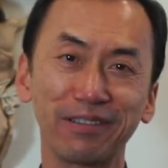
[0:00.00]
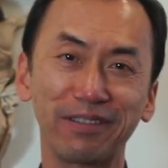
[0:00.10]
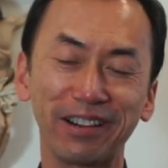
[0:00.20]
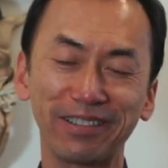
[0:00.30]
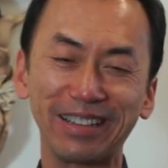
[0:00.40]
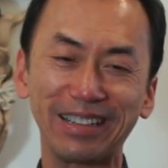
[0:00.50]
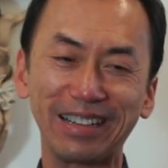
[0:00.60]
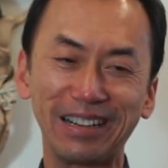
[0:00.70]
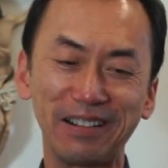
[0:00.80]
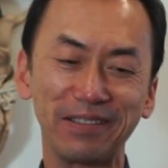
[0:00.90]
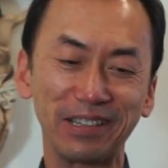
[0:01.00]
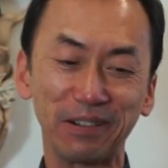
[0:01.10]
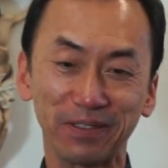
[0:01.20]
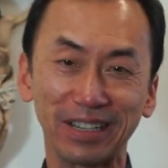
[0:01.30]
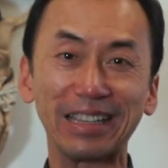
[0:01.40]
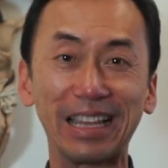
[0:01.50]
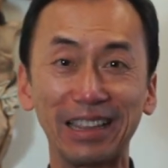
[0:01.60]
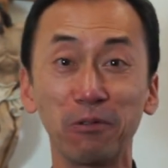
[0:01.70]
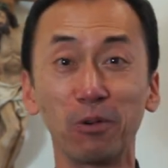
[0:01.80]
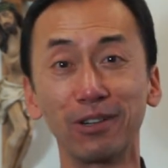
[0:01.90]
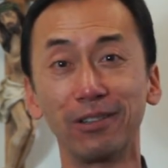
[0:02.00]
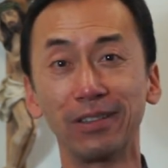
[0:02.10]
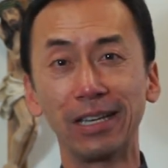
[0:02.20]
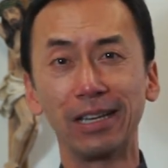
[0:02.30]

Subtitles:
very different than the world.